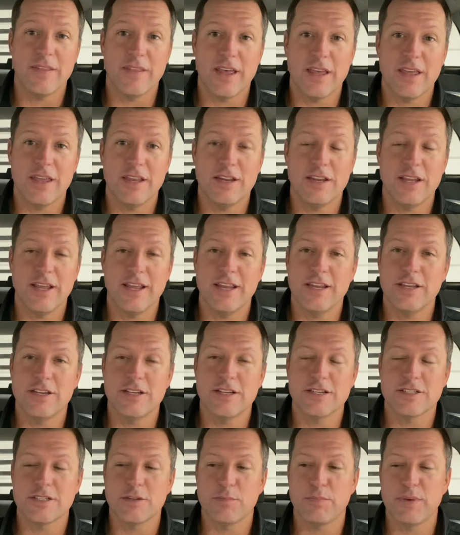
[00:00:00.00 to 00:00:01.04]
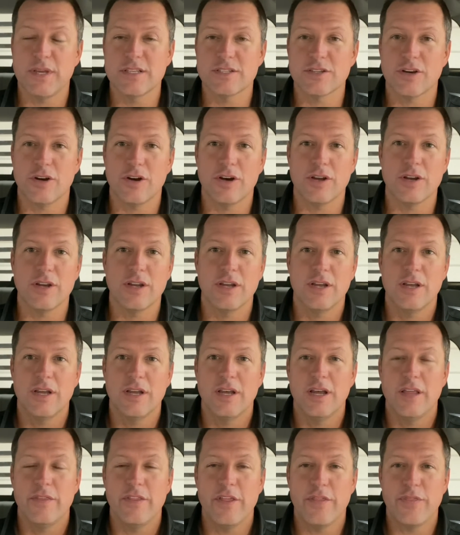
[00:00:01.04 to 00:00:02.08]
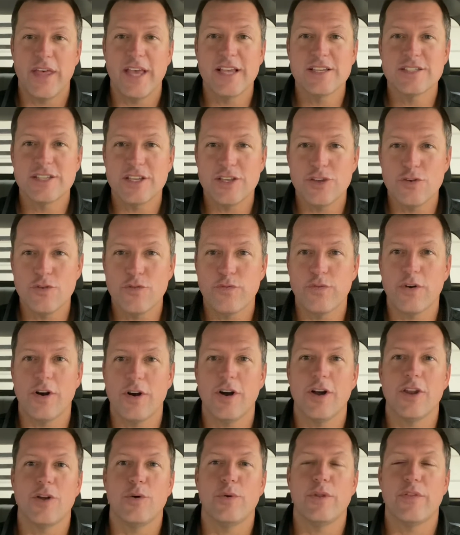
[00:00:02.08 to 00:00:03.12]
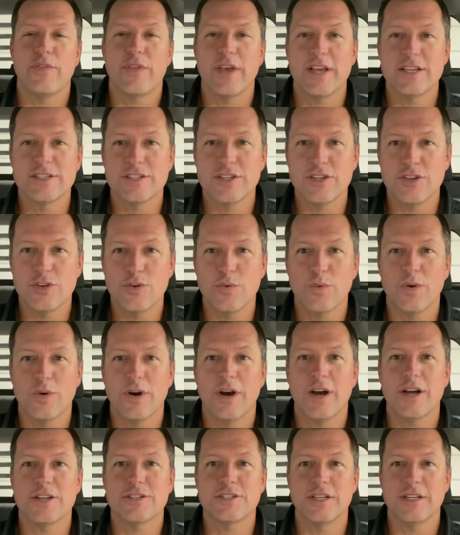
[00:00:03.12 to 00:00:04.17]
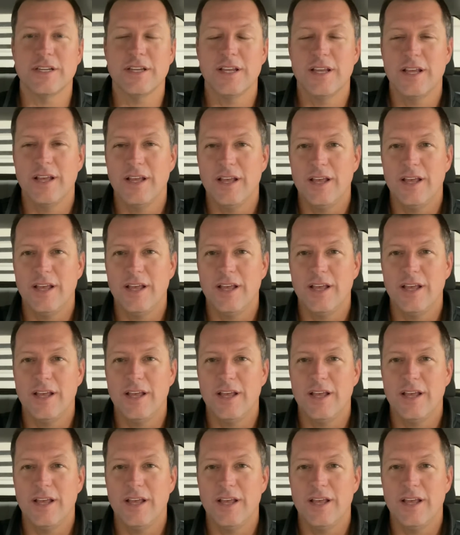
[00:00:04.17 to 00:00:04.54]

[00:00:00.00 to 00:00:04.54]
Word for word: They it, it just depends on the things that you follow and the things that you watch and